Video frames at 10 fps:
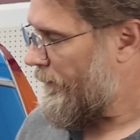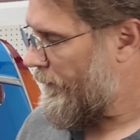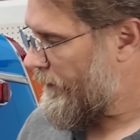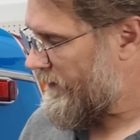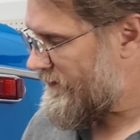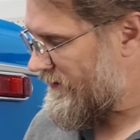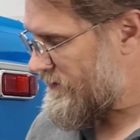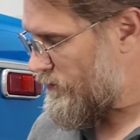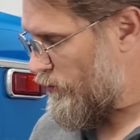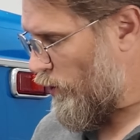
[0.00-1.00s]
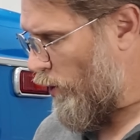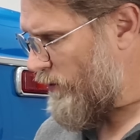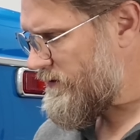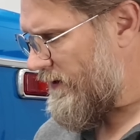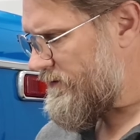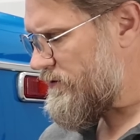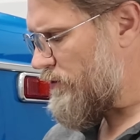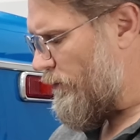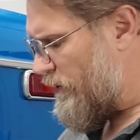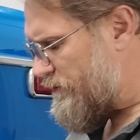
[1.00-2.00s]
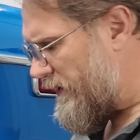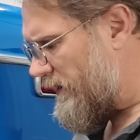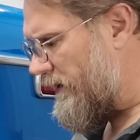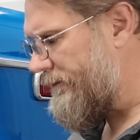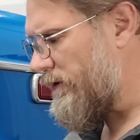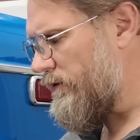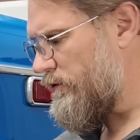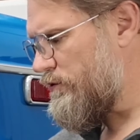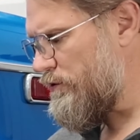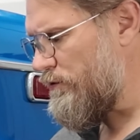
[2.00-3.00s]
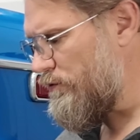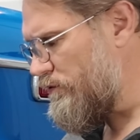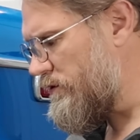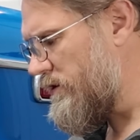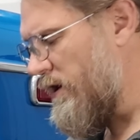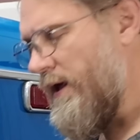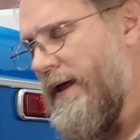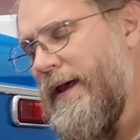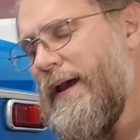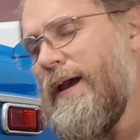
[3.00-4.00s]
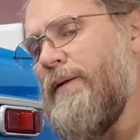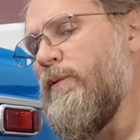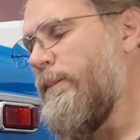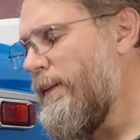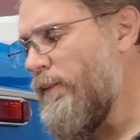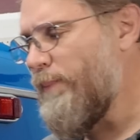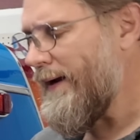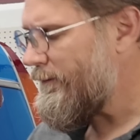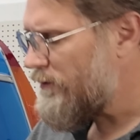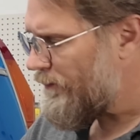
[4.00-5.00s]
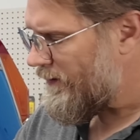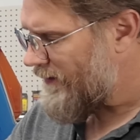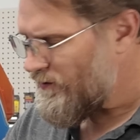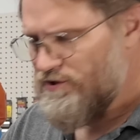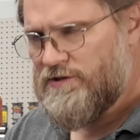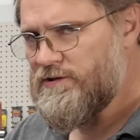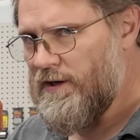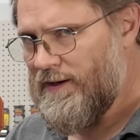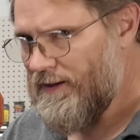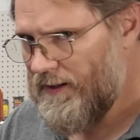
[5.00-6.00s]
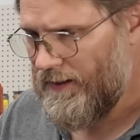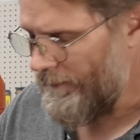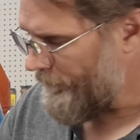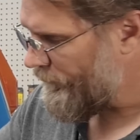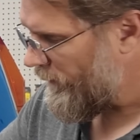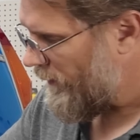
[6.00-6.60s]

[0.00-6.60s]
But since you always have so much meat left on the shoes, and when people bring them to me, they just start leaking.